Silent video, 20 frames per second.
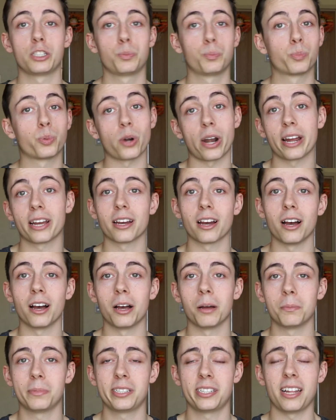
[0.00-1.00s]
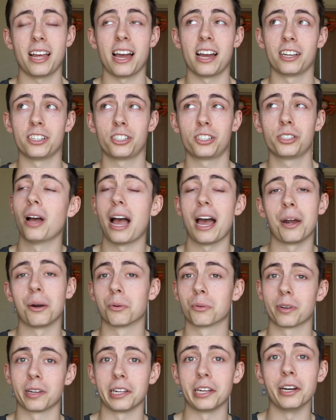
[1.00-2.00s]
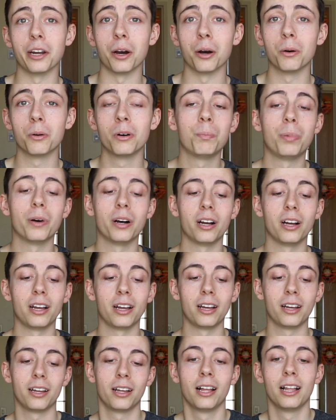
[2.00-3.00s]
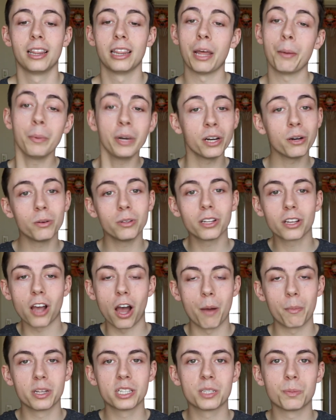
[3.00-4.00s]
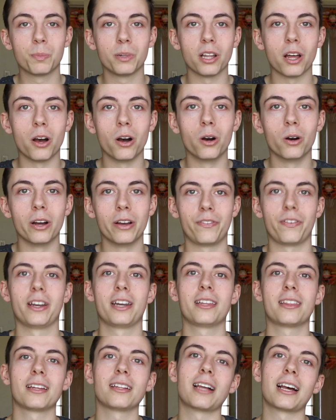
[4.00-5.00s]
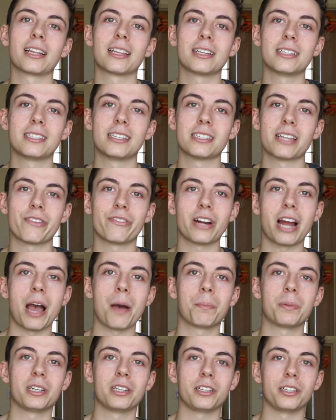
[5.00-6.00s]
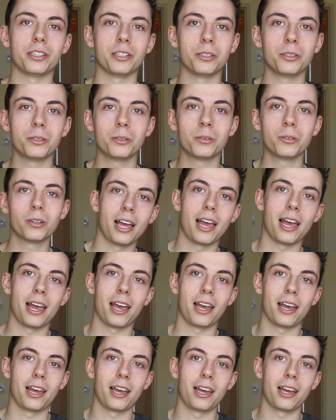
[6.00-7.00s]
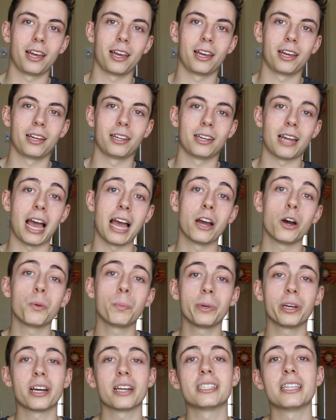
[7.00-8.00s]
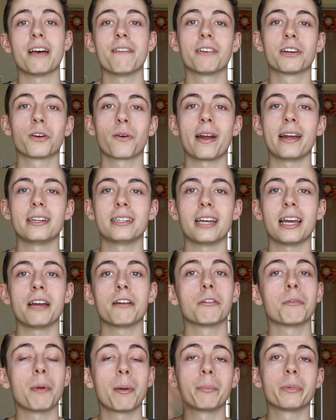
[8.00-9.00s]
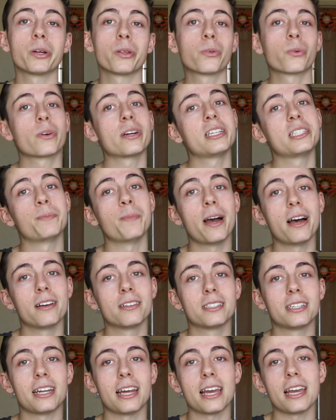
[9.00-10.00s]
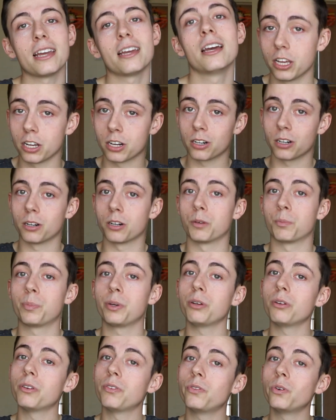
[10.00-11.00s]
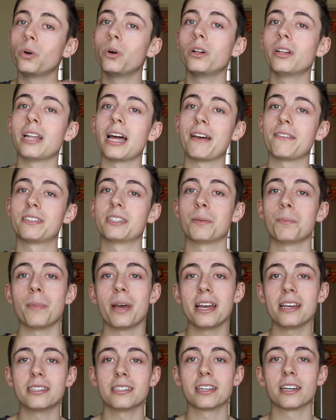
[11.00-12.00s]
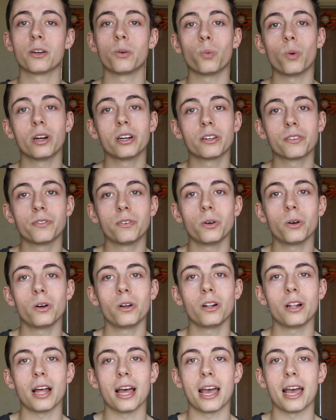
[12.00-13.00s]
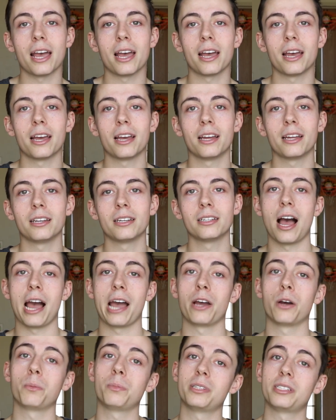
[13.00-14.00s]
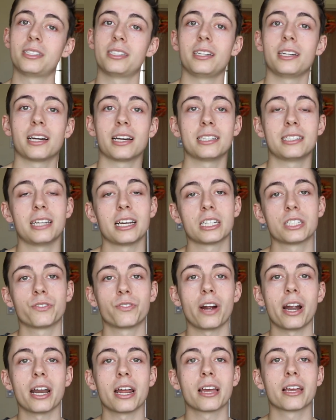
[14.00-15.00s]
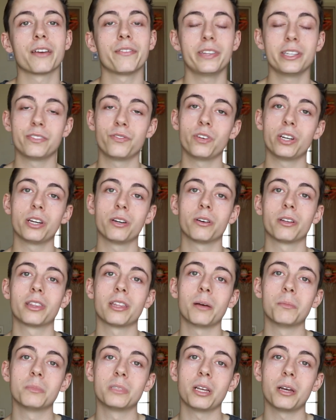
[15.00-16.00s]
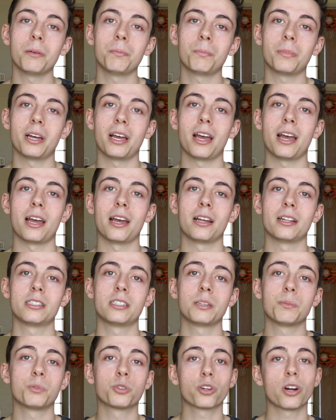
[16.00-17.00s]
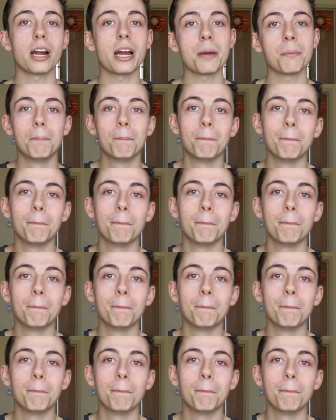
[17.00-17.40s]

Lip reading: / breakup / I don't really know. But let me know in the comments below if anything like this has ever happened to you. And I hope you guys have a great day. Remember, 3 smiles a day. You're beautiful, life's amazing and wonderful, and I hope to see you guys next Friday. Give this video a thumbs up and subscribe.